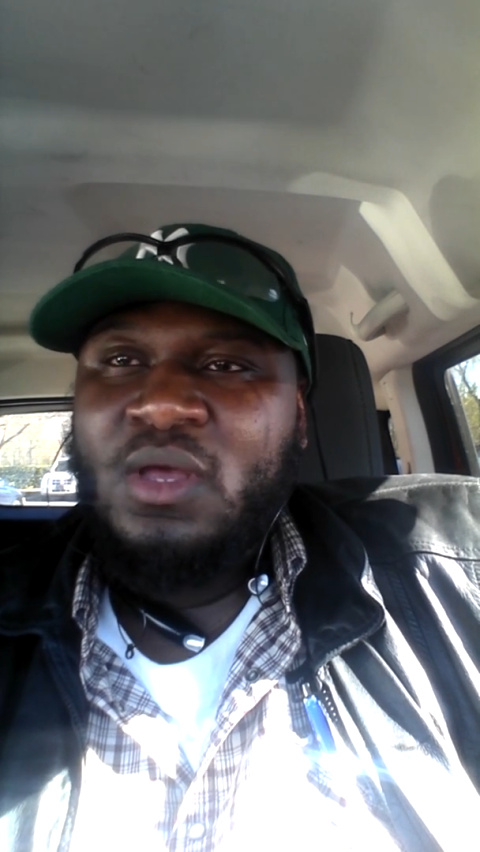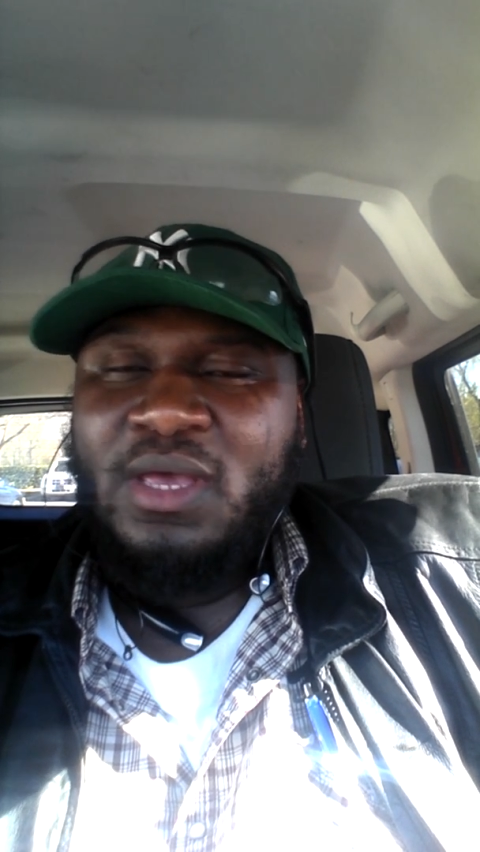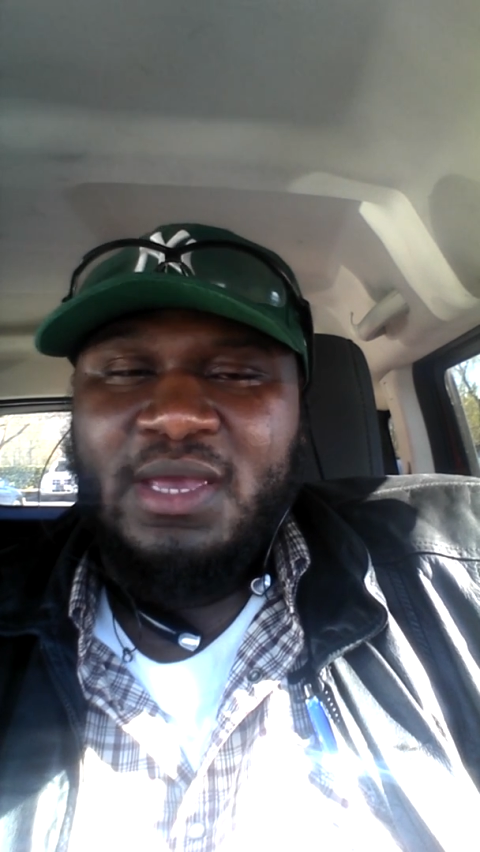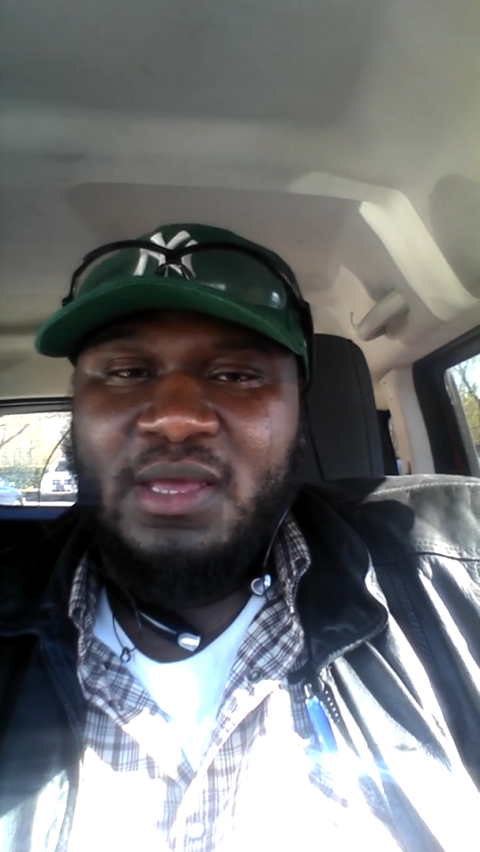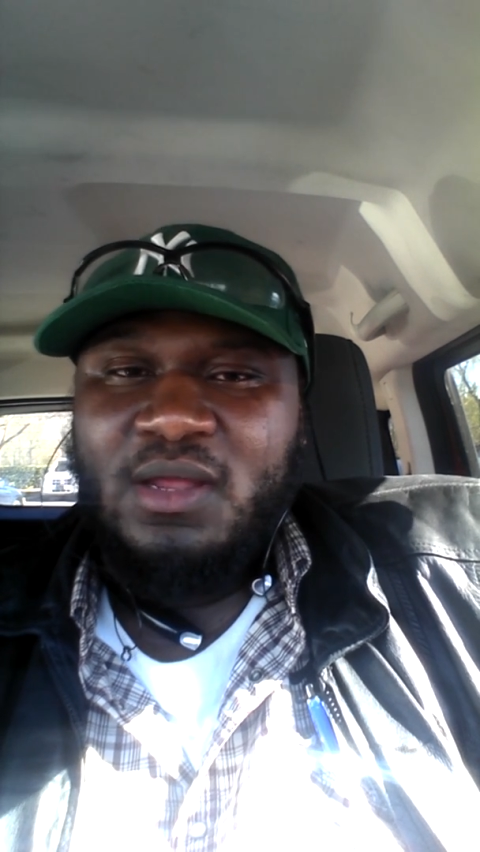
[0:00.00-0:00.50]

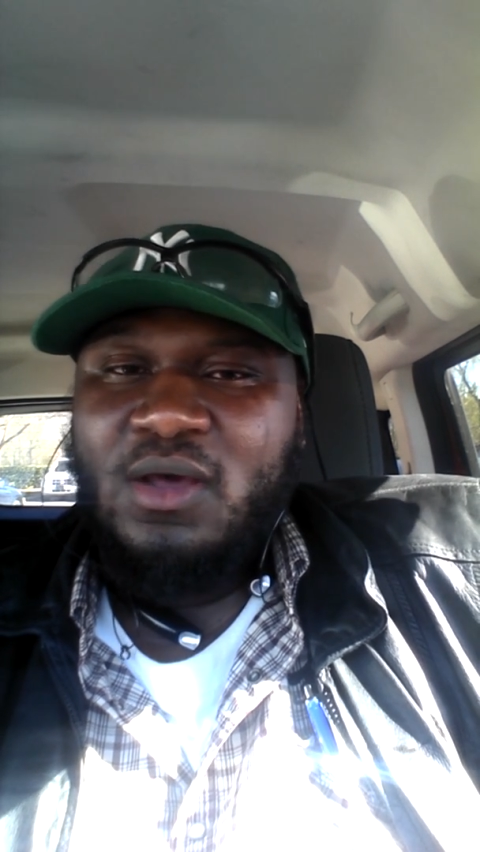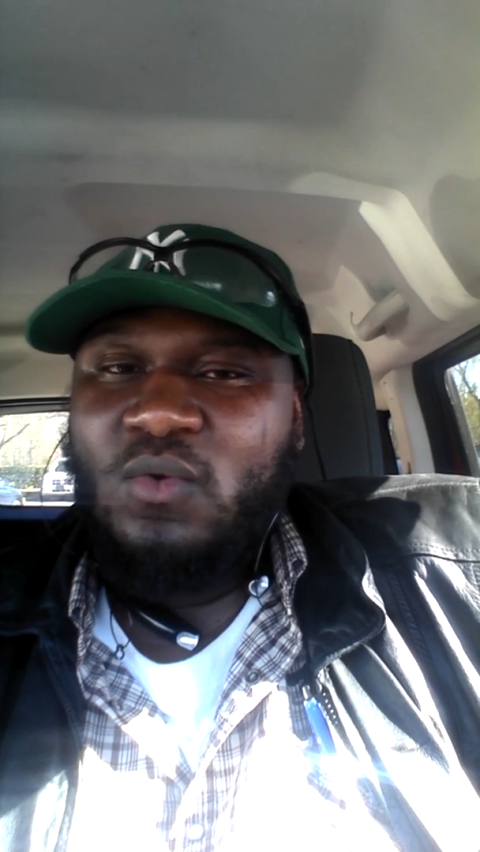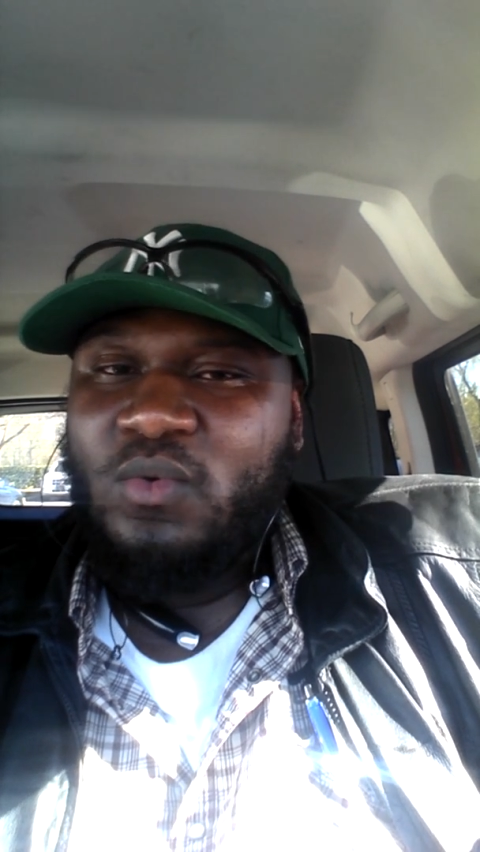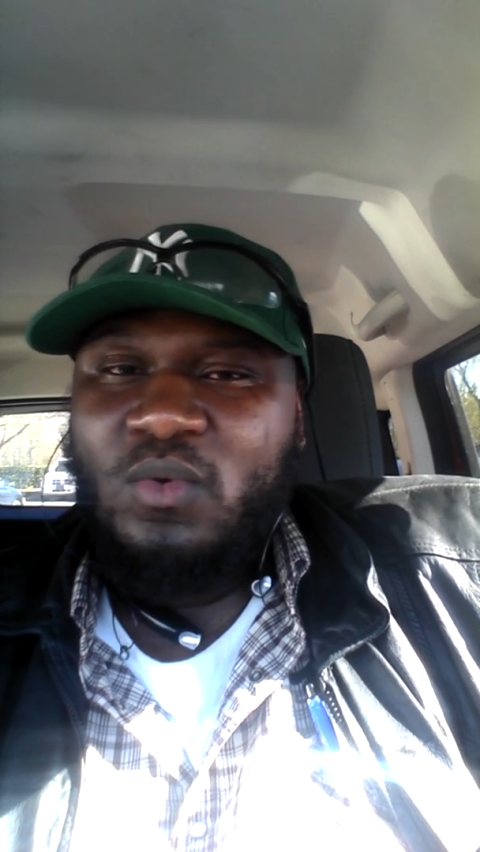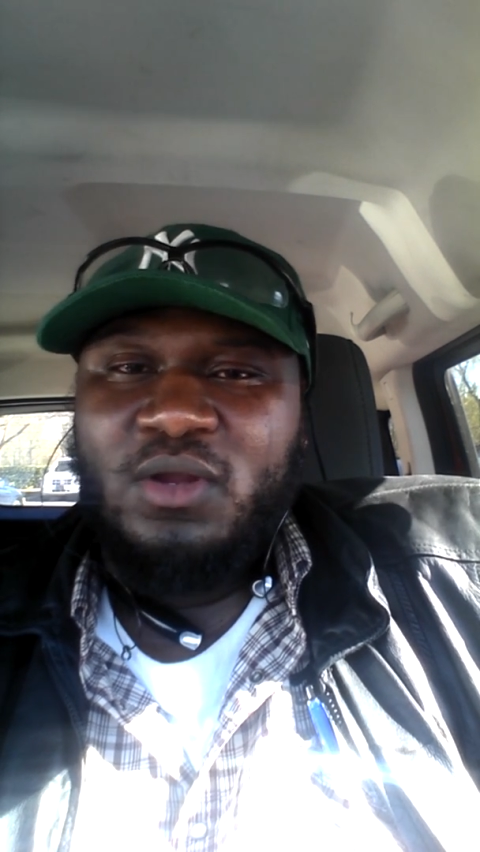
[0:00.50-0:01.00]
and
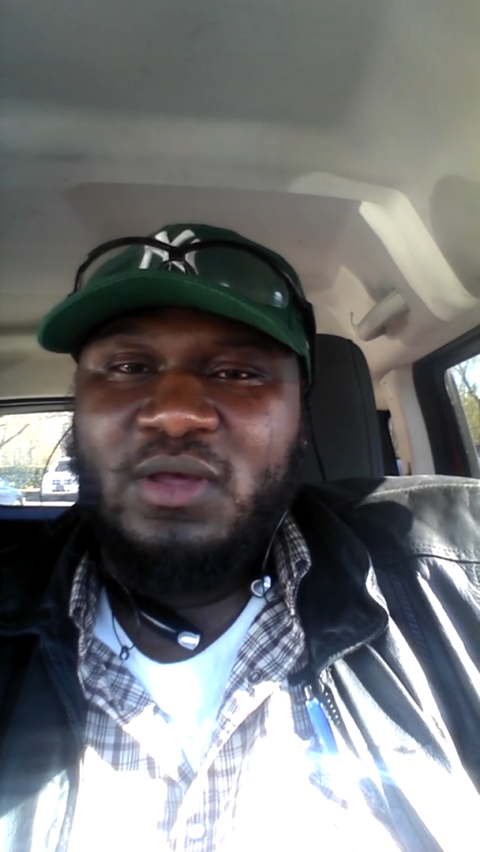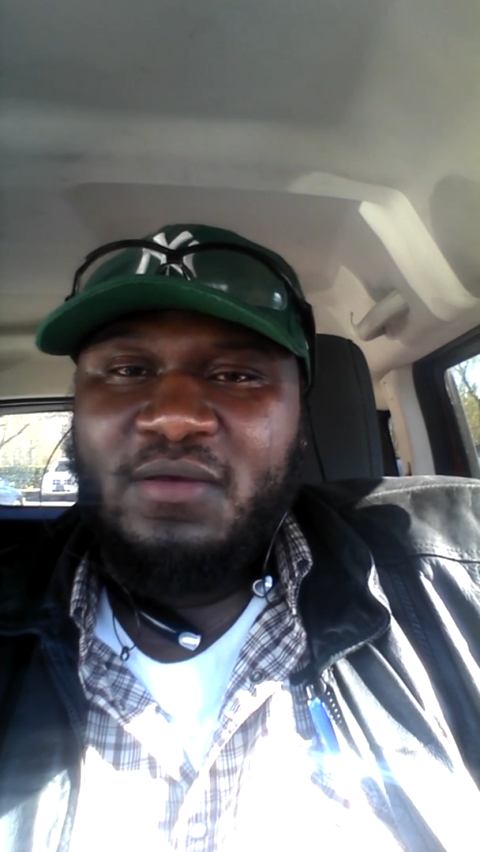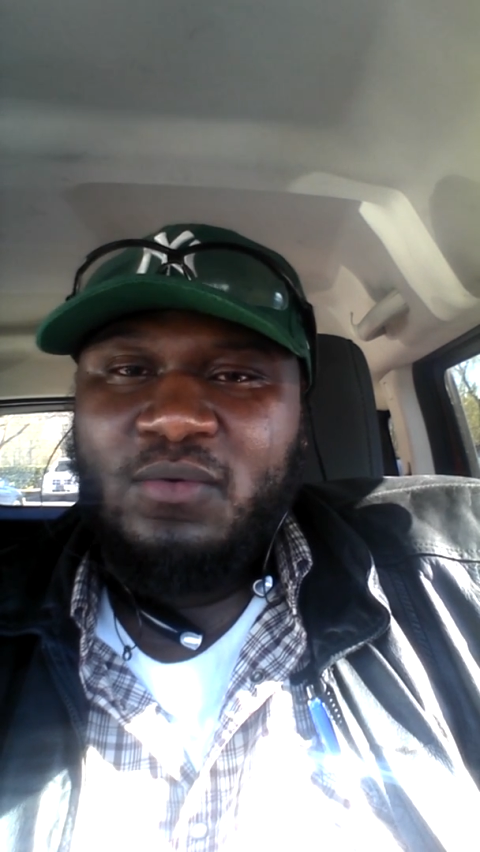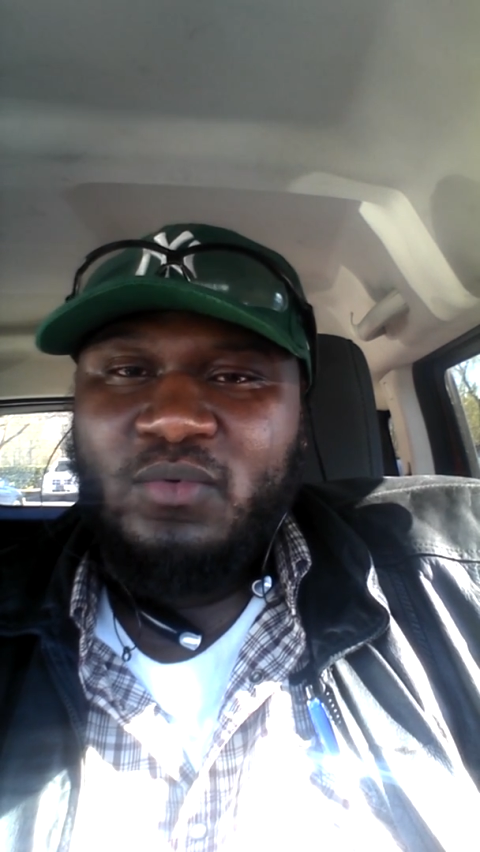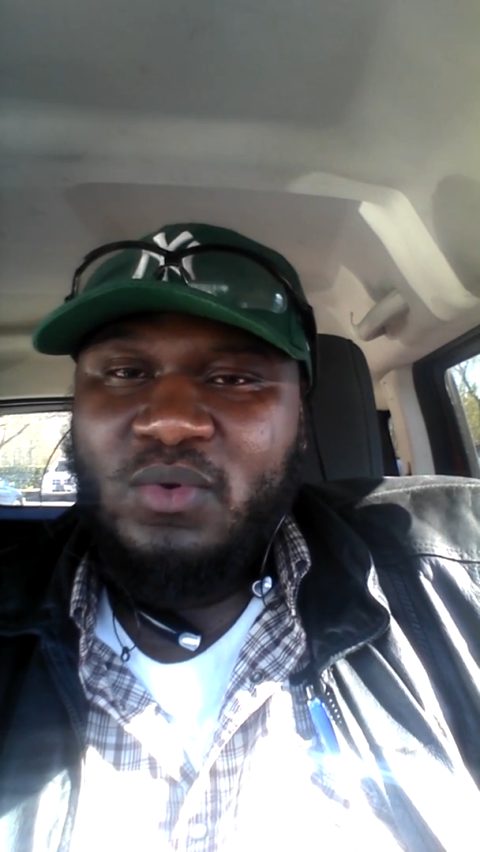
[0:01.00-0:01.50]

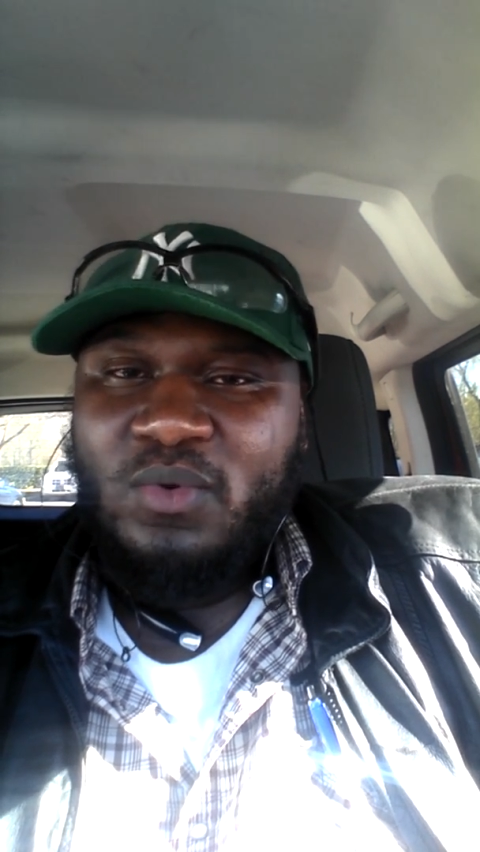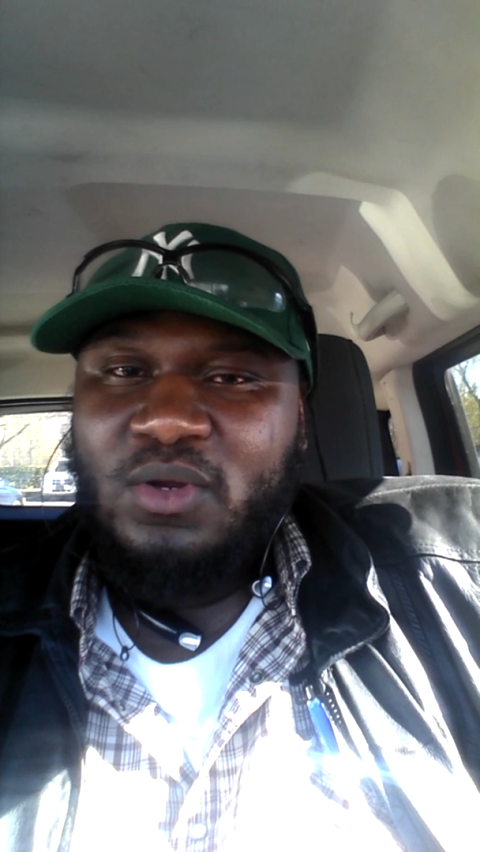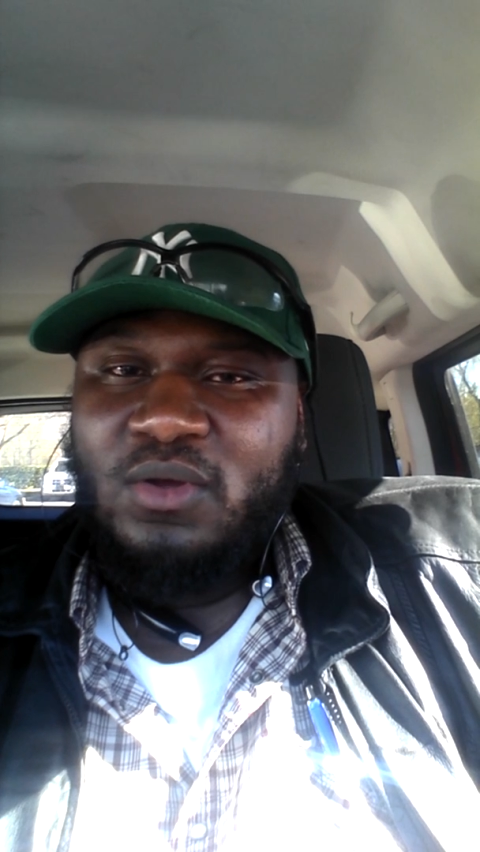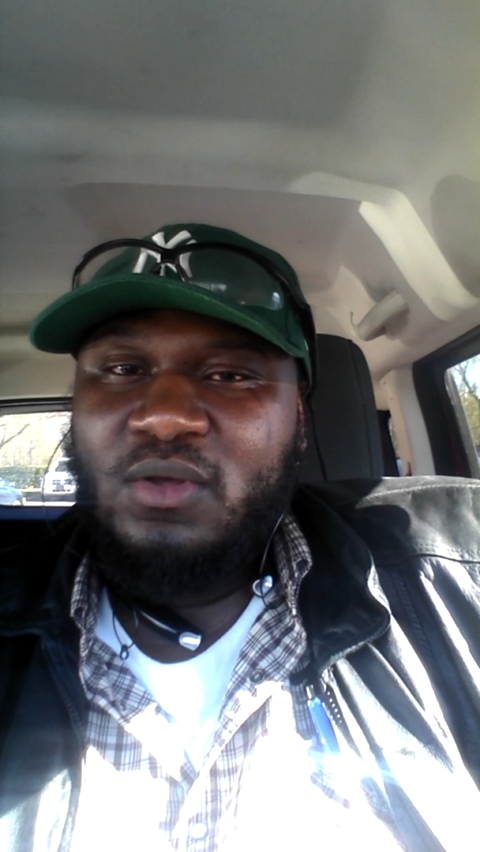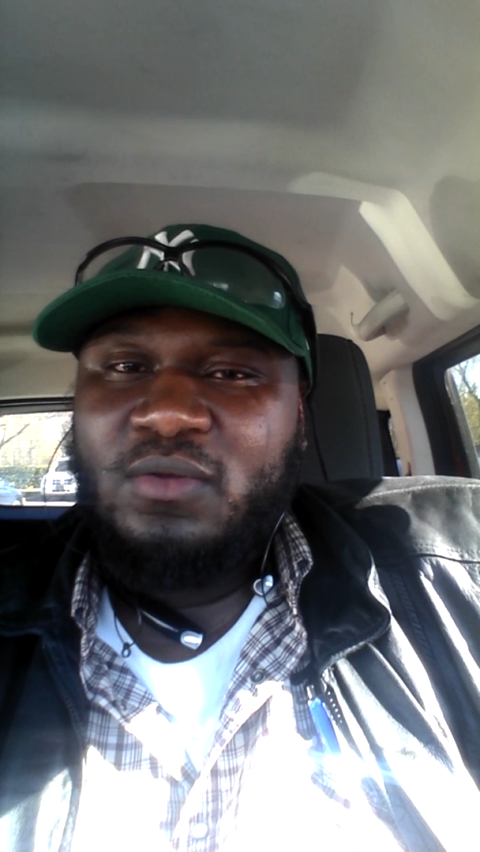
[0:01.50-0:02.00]
we
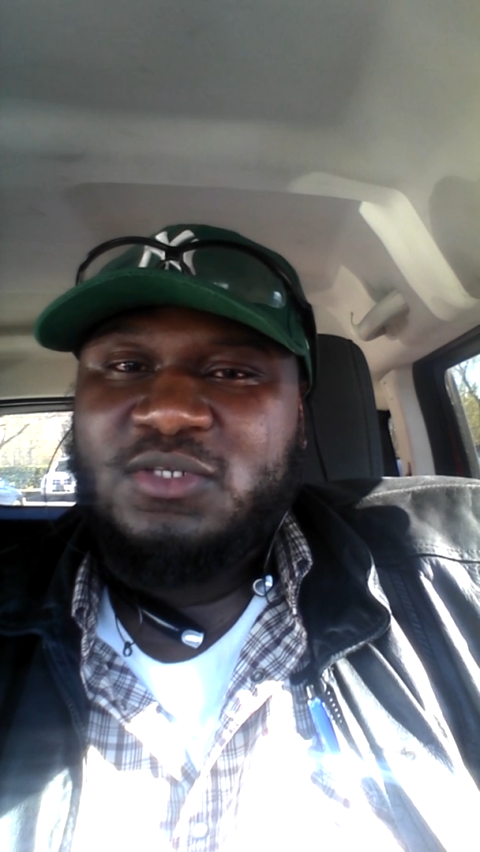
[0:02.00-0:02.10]
wanna